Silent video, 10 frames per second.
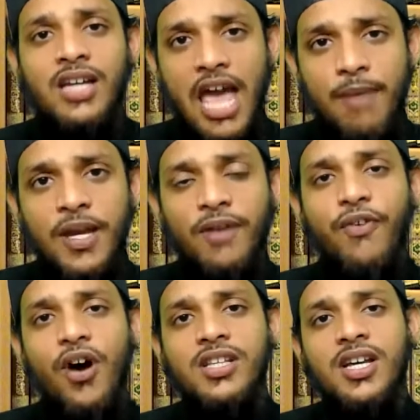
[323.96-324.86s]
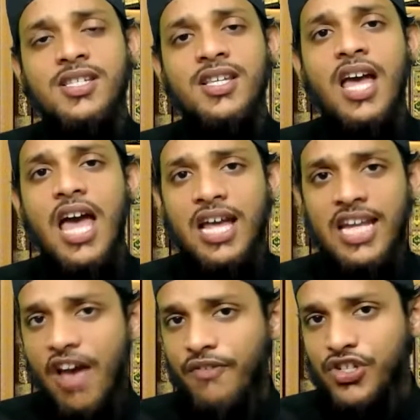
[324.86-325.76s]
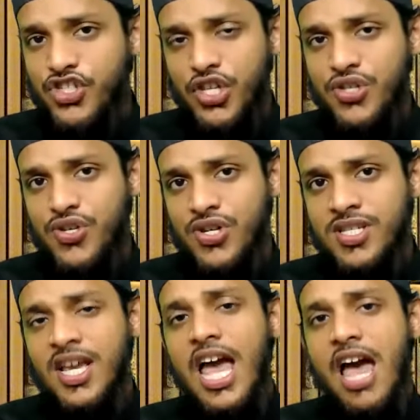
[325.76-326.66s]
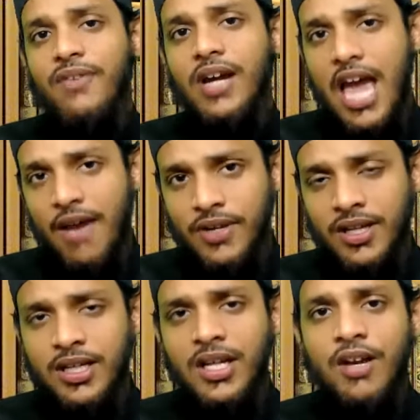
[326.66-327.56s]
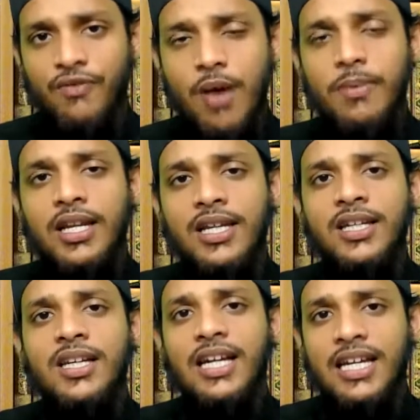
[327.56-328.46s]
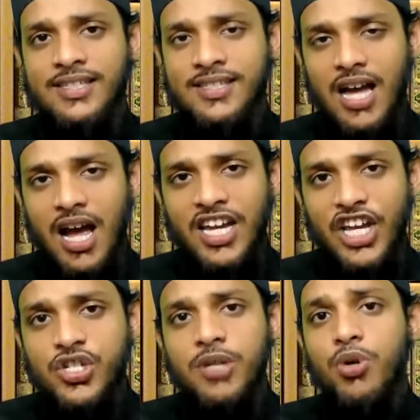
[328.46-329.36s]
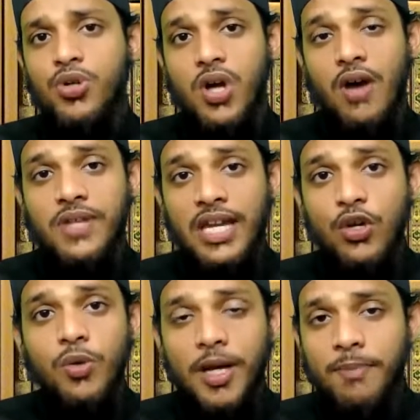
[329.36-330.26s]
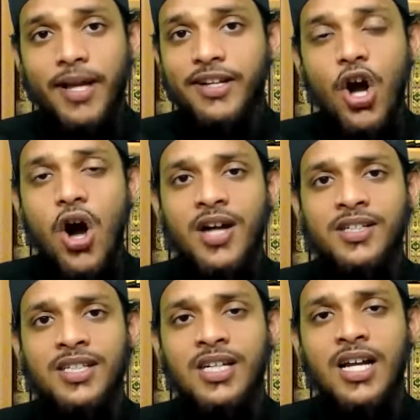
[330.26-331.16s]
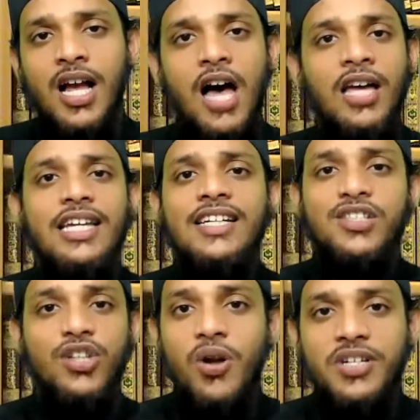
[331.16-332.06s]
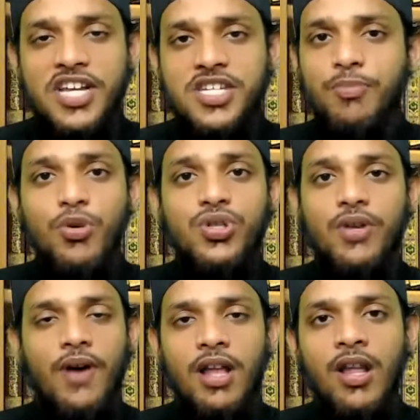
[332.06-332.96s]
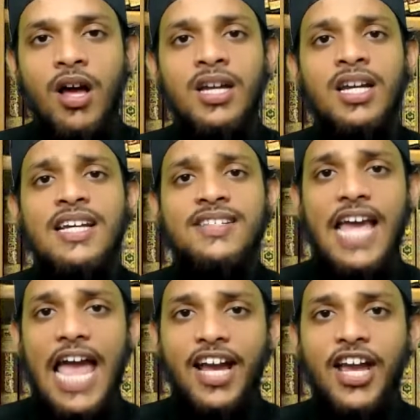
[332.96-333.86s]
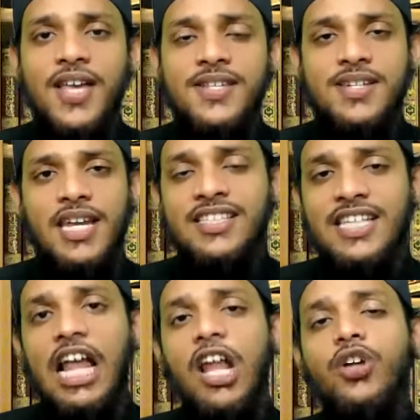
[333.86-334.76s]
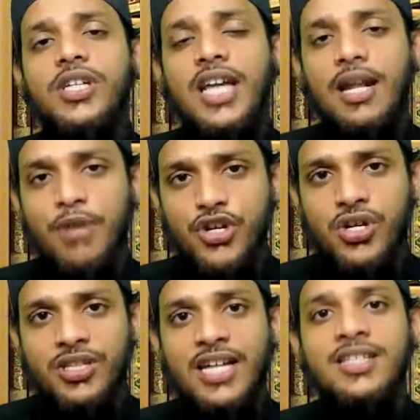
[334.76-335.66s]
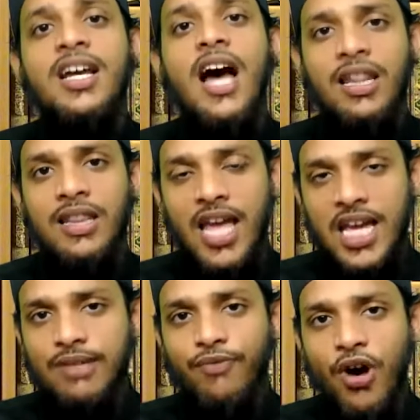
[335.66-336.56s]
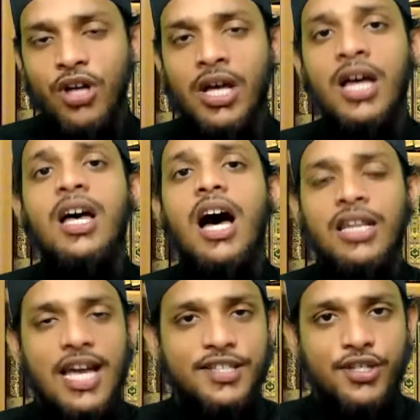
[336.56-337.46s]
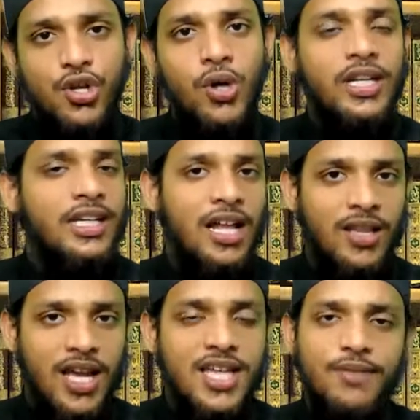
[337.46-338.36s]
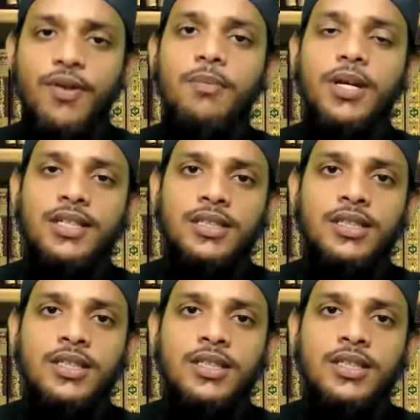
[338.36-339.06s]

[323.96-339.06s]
having fathers and having sisters, having family is an attribute of the human mankind. It's not attributes of Allah. It's against, is illogical measure that Allah has a father, Allah has a son, and Allah has a family.